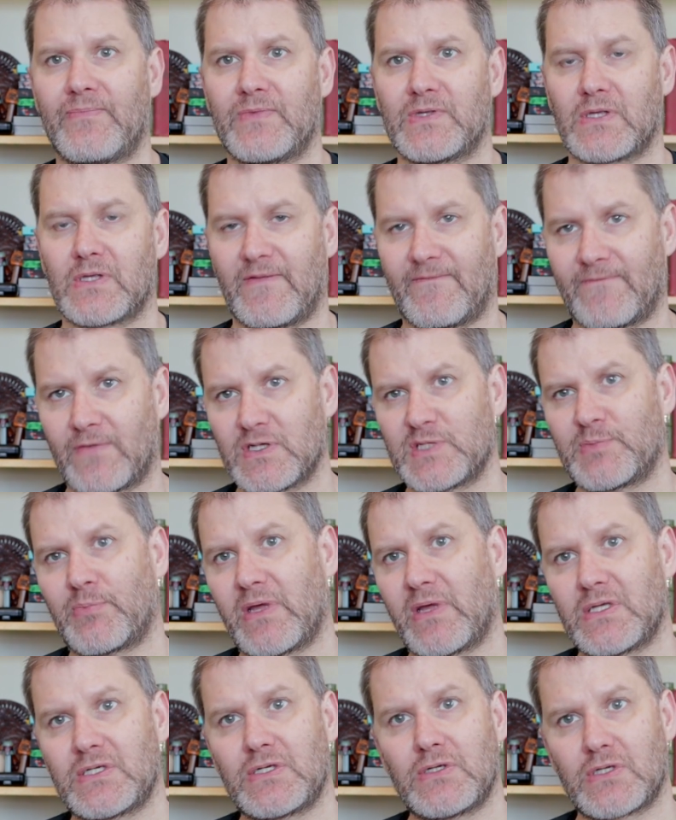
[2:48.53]
So the first
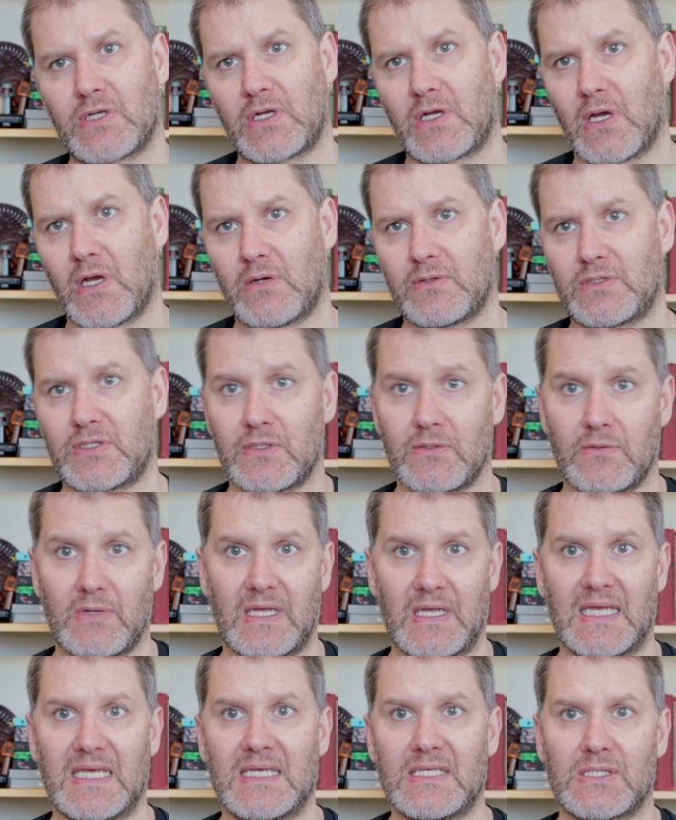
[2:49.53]
place you should go to
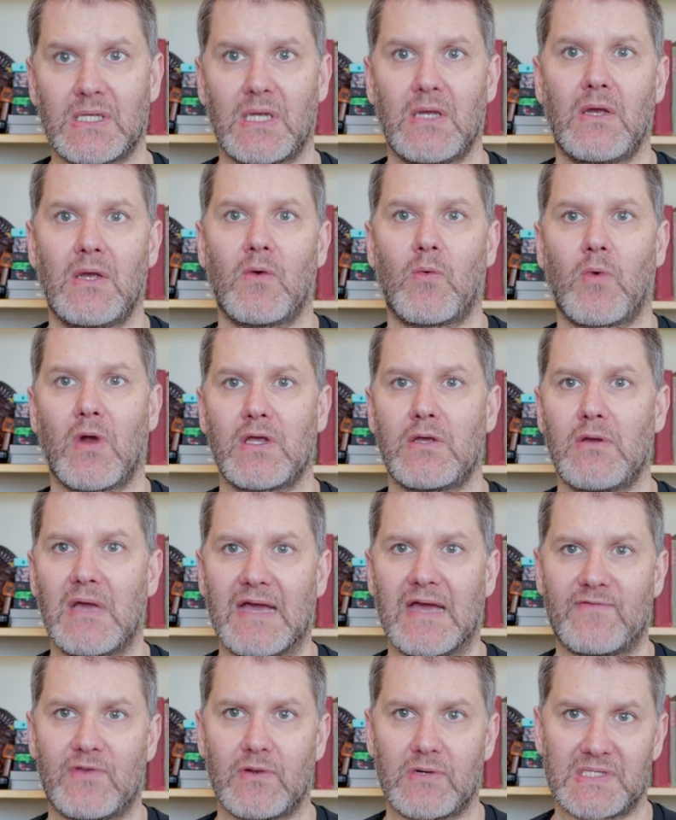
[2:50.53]
is where you
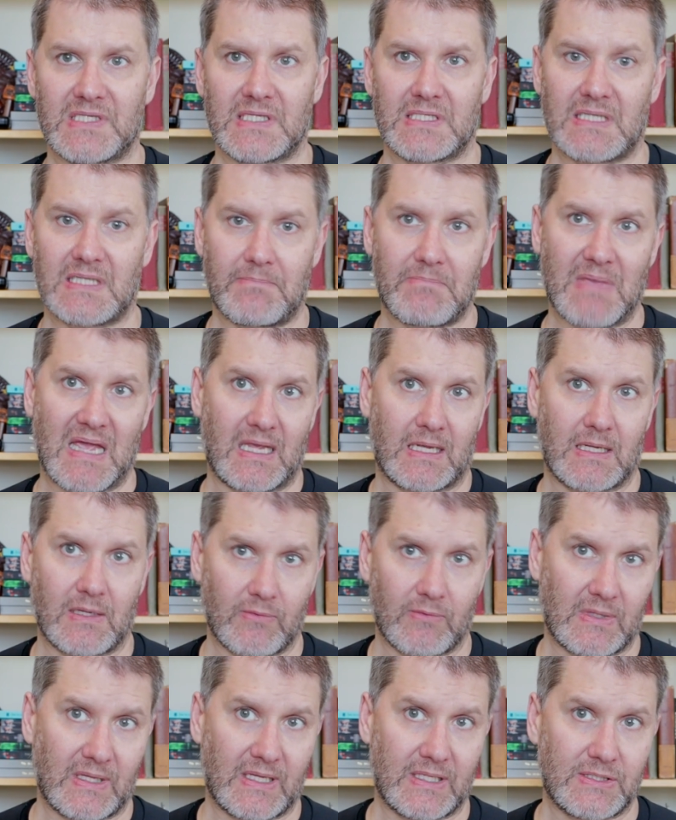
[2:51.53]
have your existing
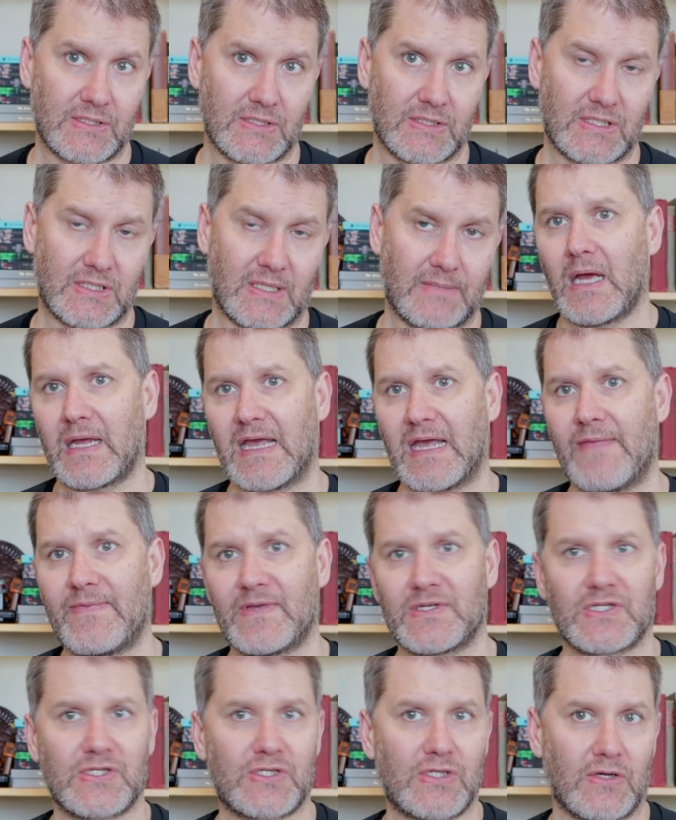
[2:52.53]
banking relationship. Again,
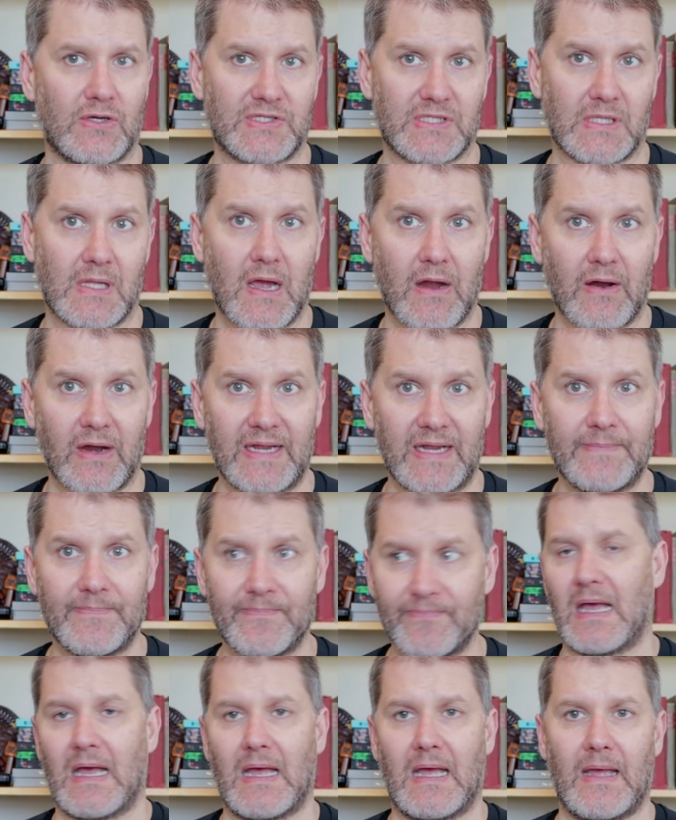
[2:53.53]
this is Joe Solari.
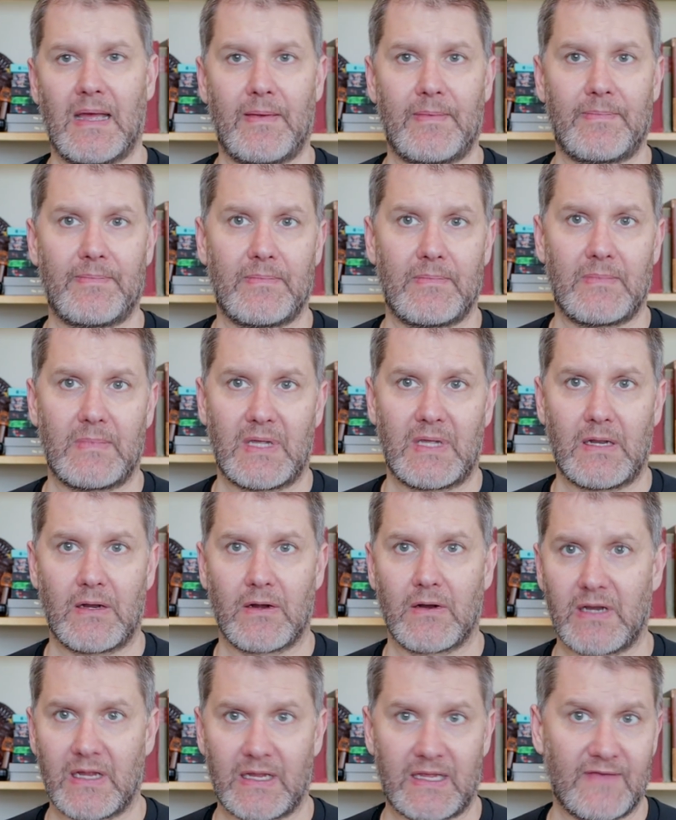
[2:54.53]
I'm
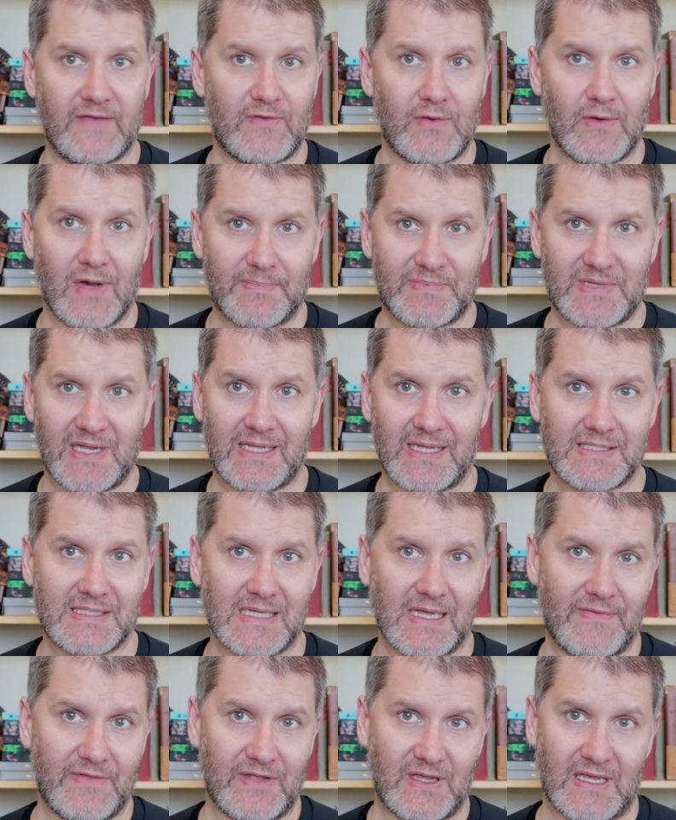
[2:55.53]
here to give you
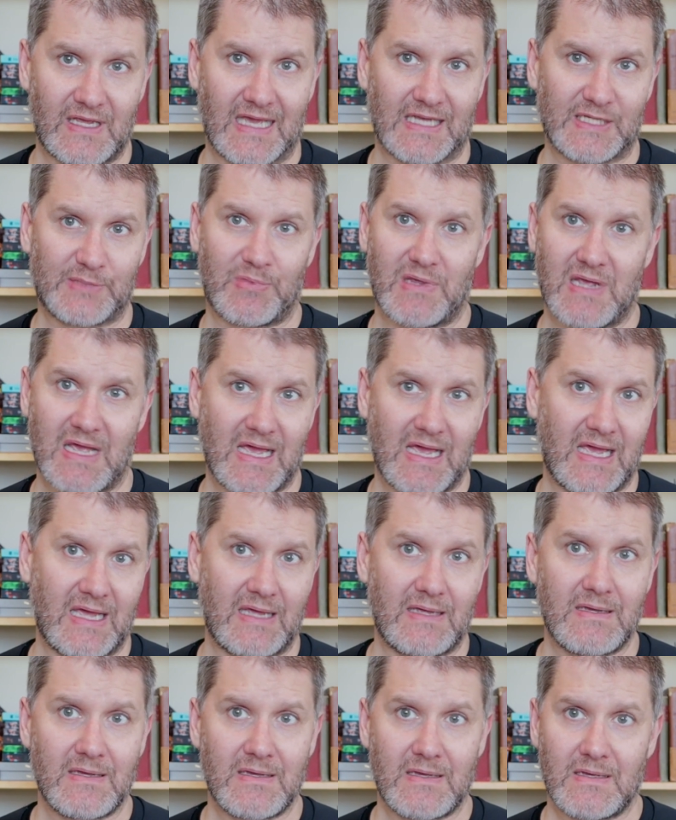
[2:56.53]
updates on the
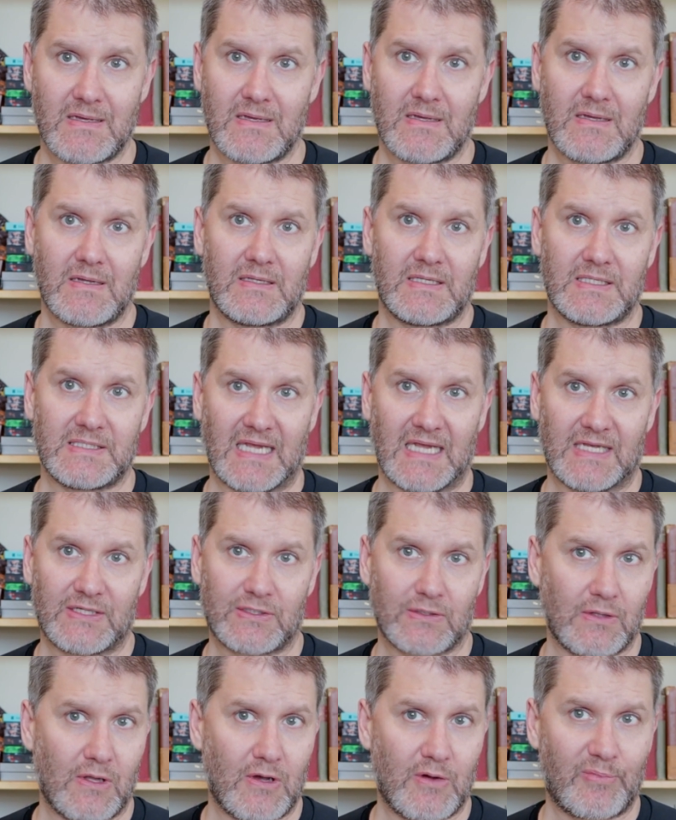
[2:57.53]
SBA
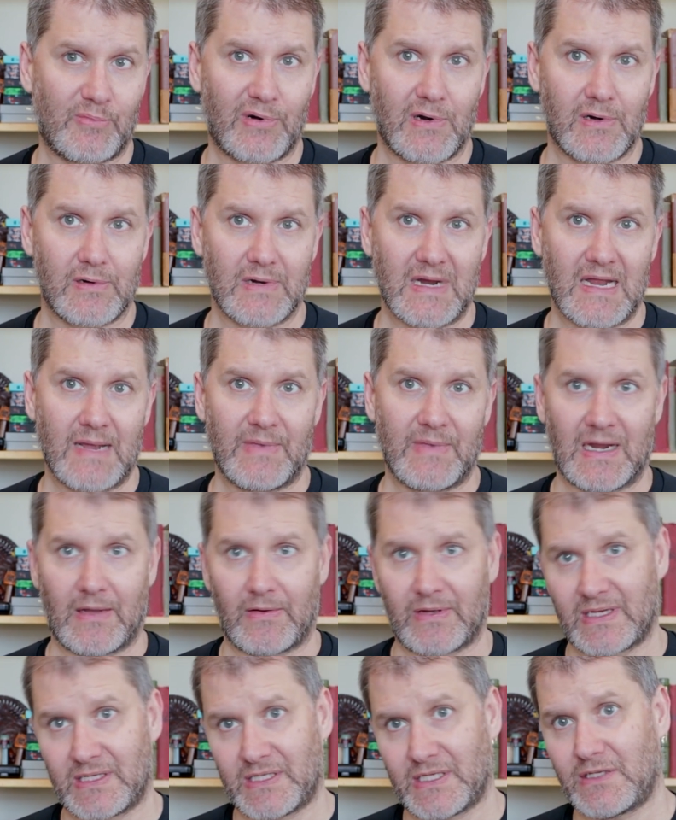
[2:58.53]
disaster loan program, and
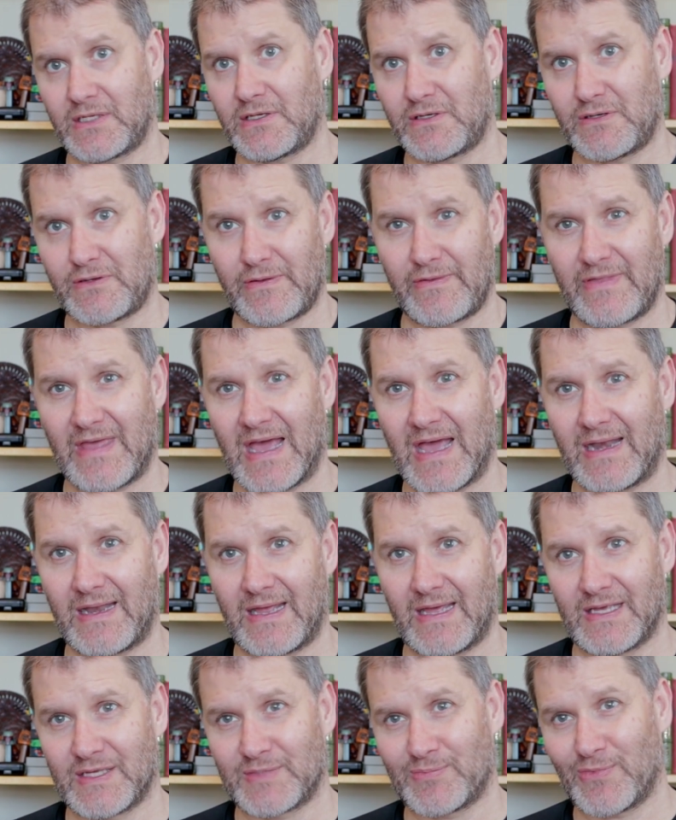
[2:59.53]
I'll continue to do that
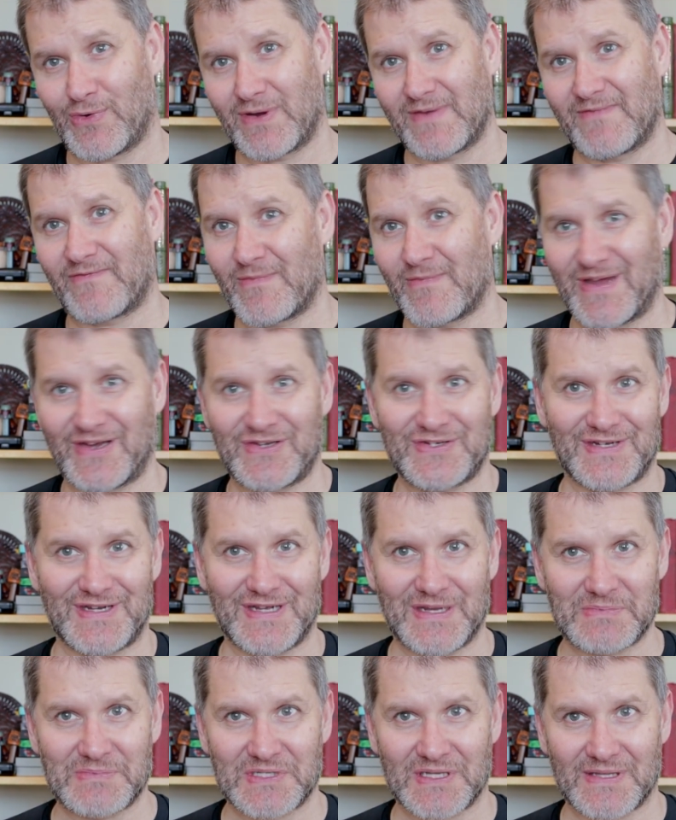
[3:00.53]
as more information
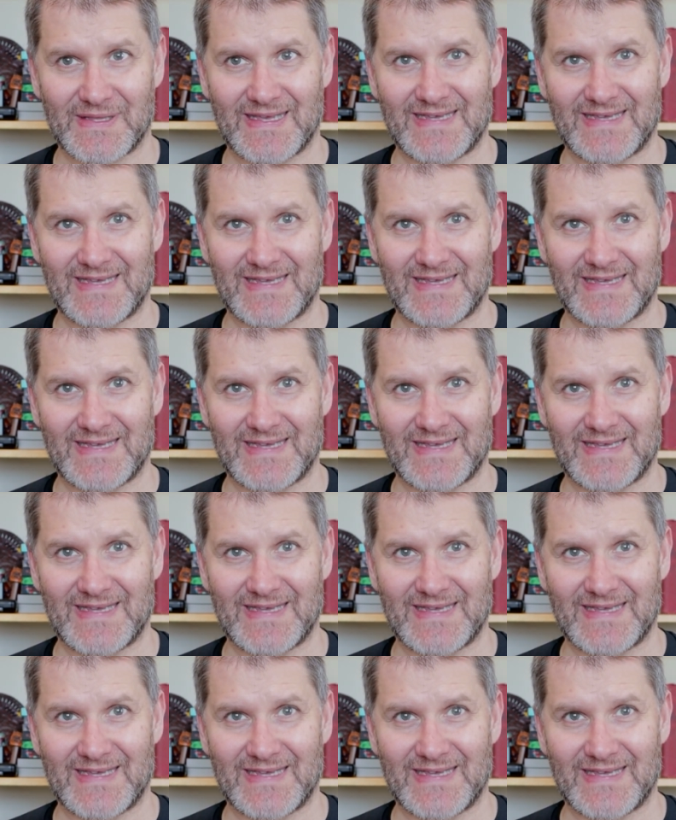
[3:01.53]
comes to